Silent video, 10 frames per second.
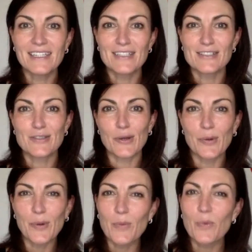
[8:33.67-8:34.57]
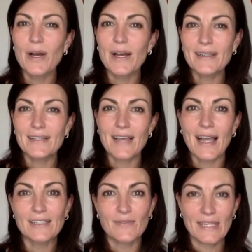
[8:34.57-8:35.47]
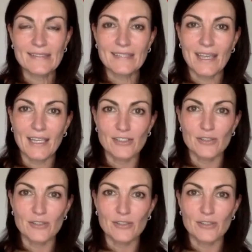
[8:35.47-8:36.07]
So what kind of insight